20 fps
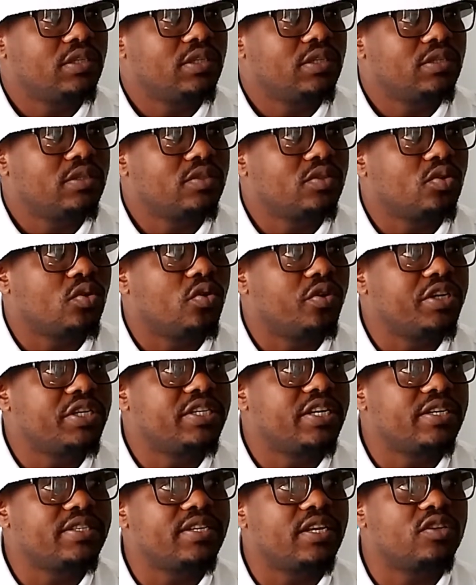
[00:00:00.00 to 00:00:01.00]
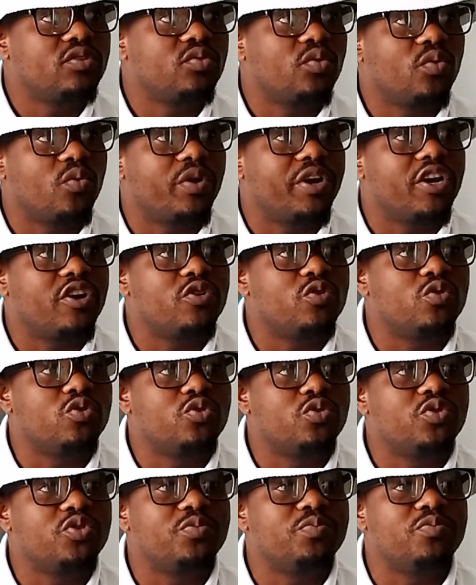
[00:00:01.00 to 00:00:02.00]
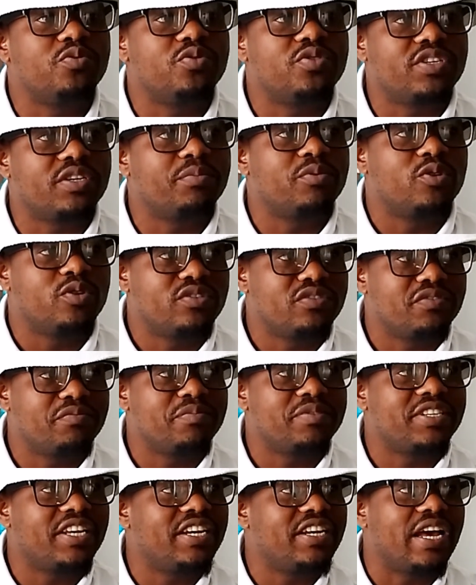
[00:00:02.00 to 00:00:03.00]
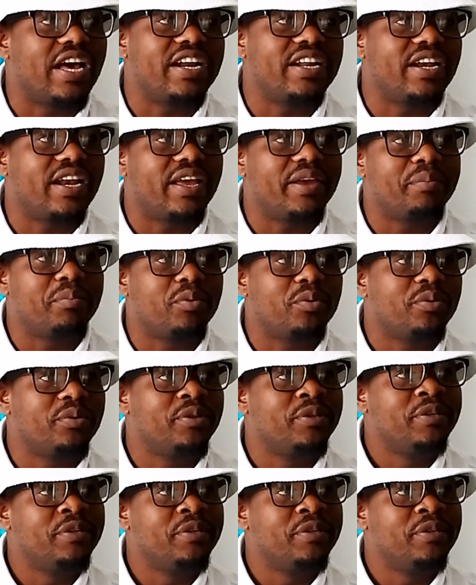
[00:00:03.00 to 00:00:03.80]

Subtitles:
So it tells us why now you choose music because of Sadi are reliable,